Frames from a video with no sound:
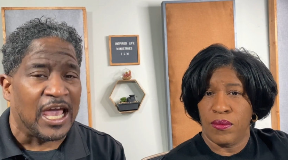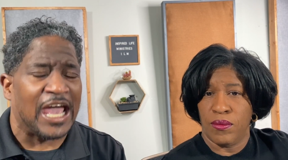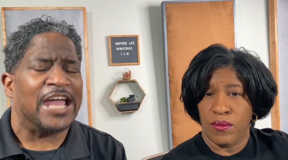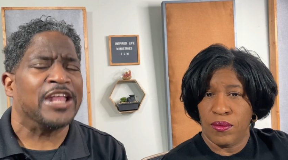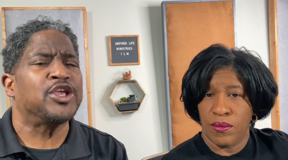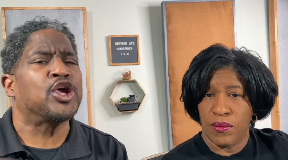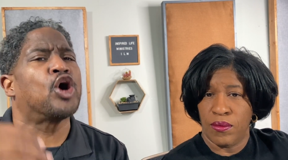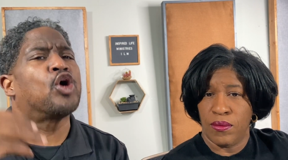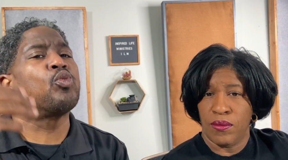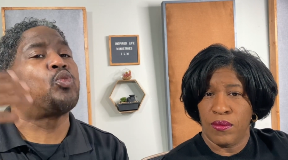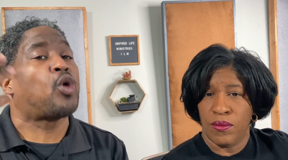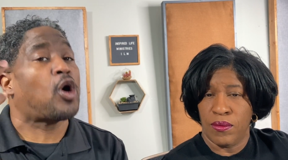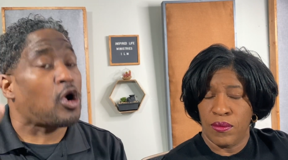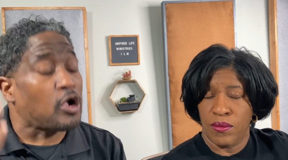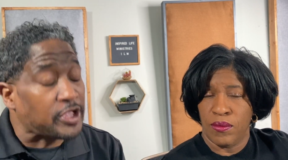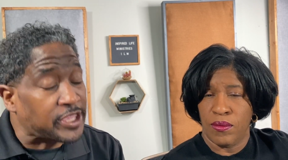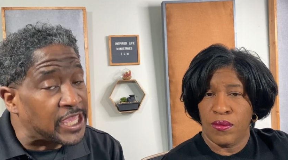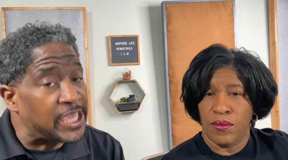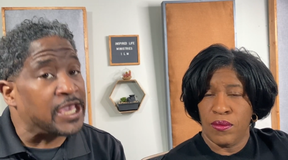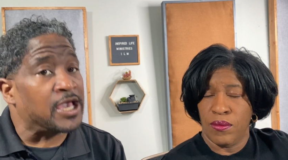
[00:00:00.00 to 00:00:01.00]
Speaker 1: And you're
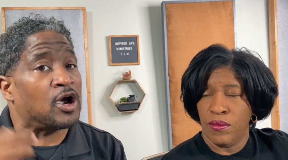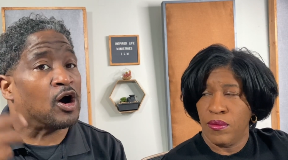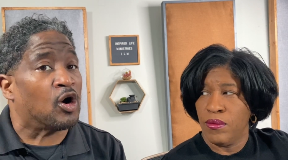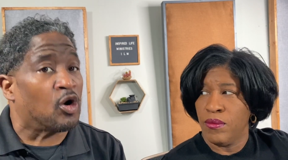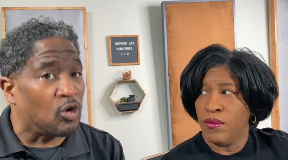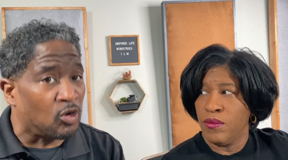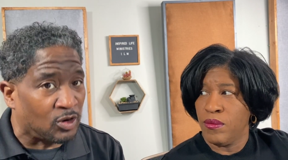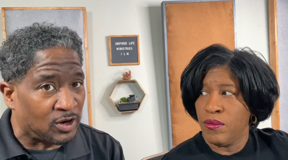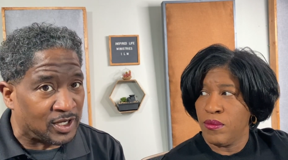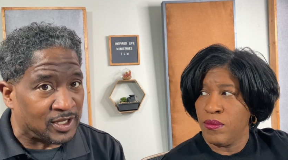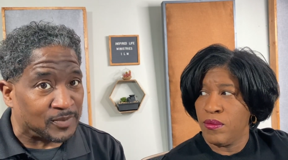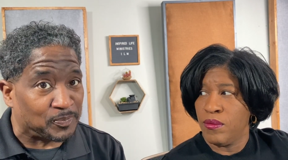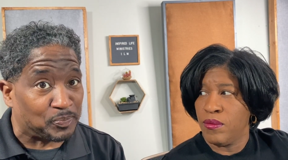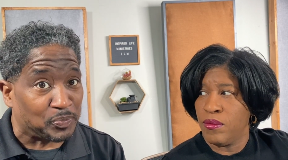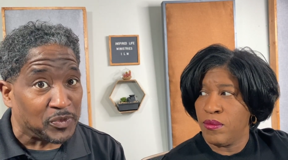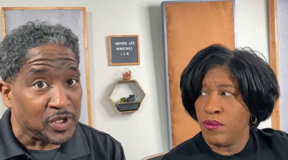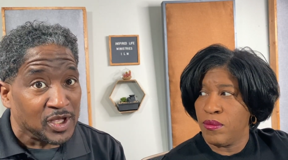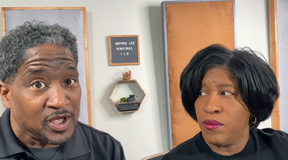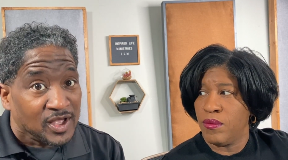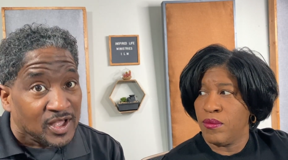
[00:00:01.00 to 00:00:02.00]
working on
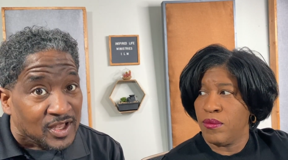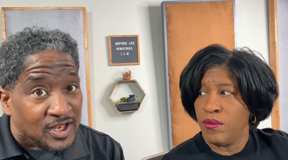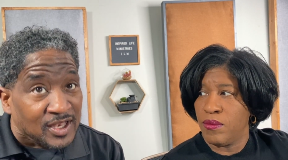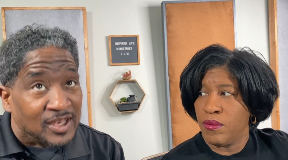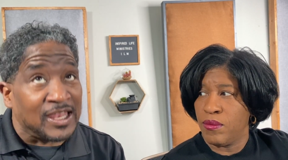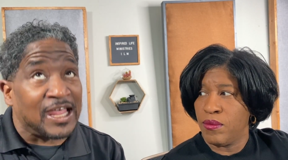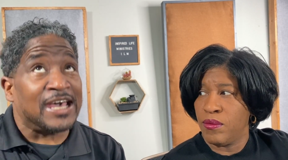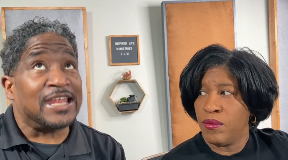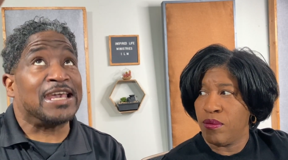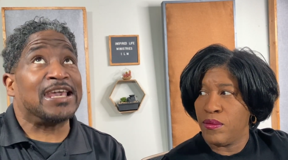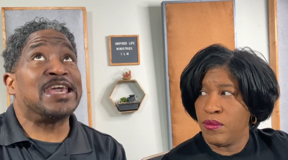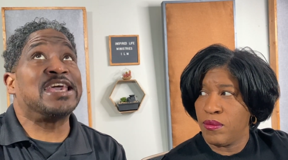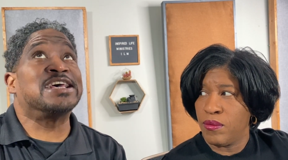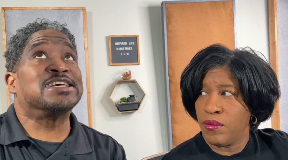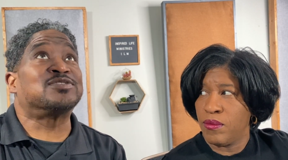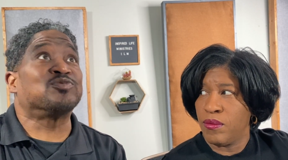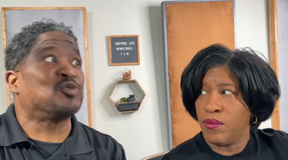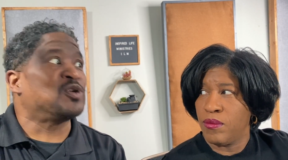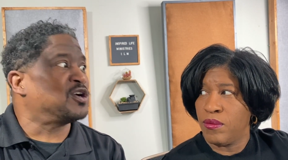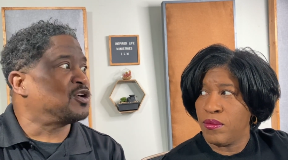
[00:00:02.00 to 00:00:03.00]
letting
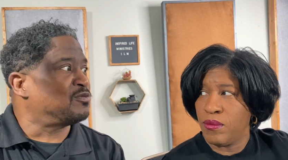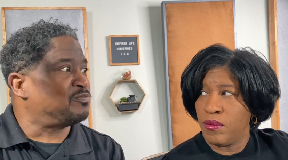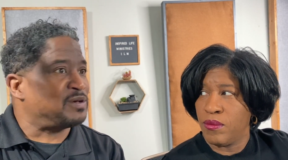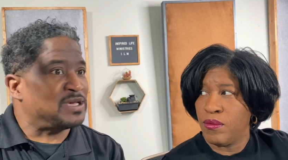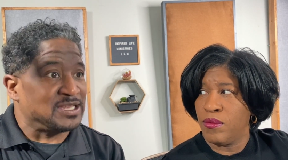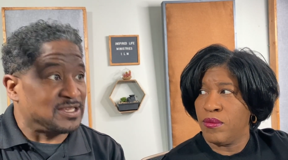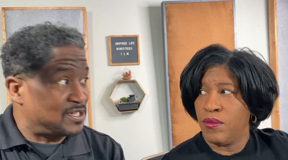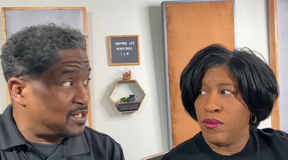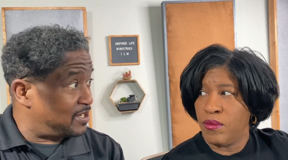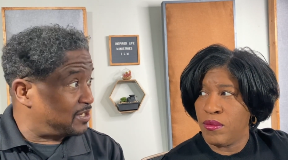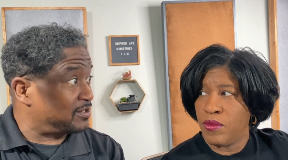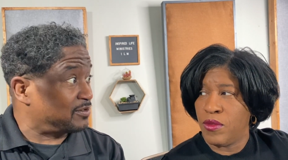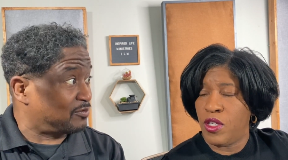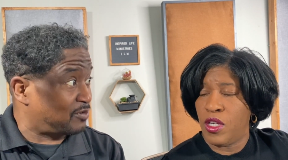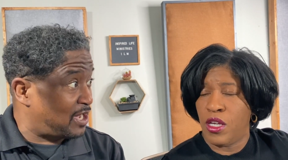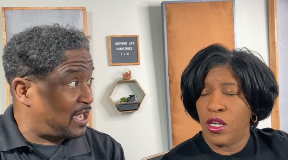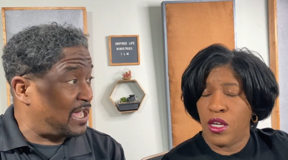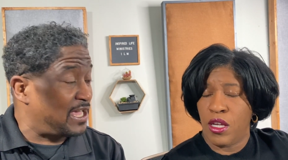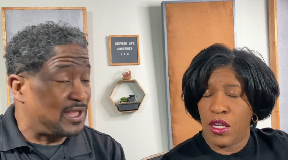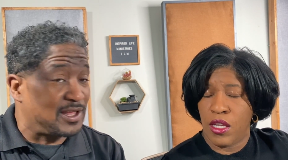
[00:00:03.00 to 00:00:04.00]
His will be done, yeah,
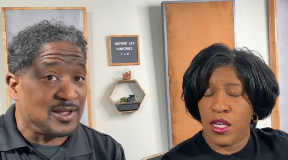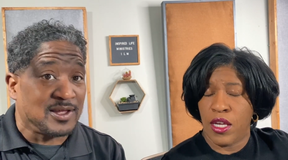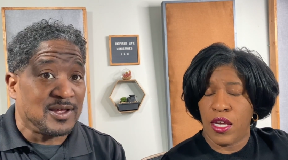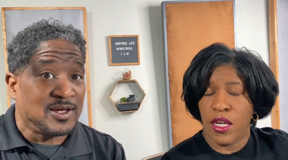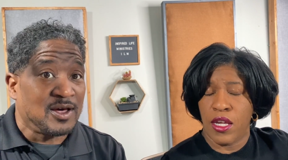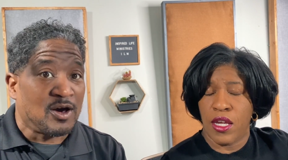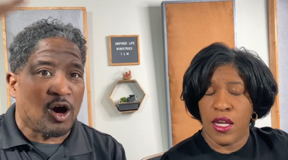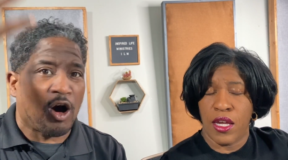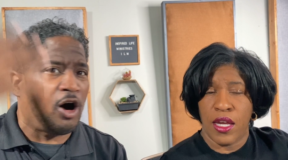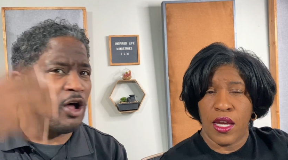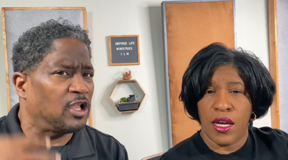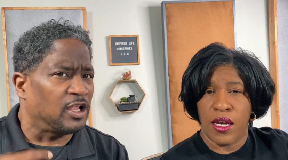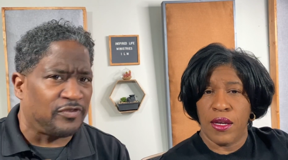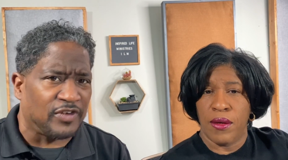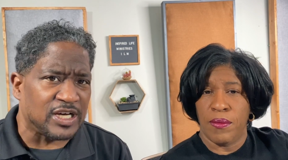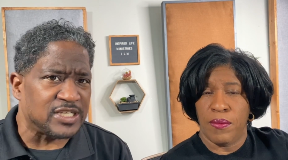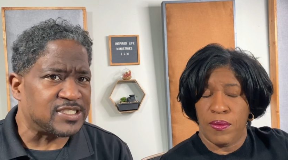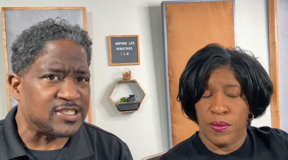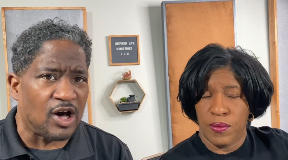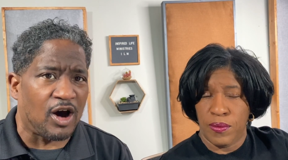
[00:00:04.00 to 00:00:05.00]
right? Yeah, yeah, All of
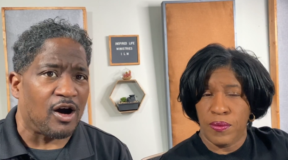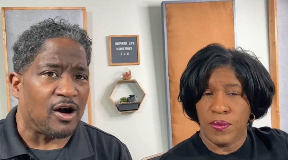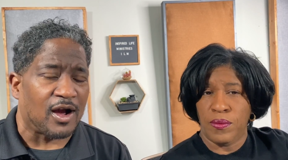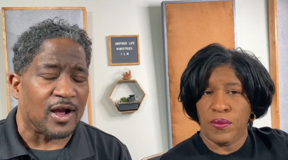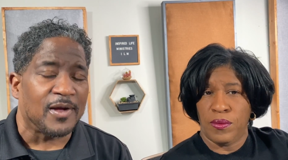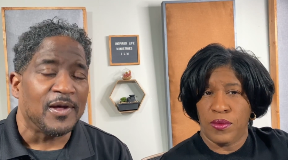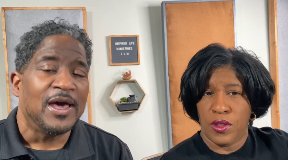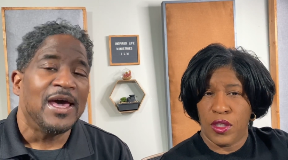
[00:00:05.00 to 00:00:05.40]
us are.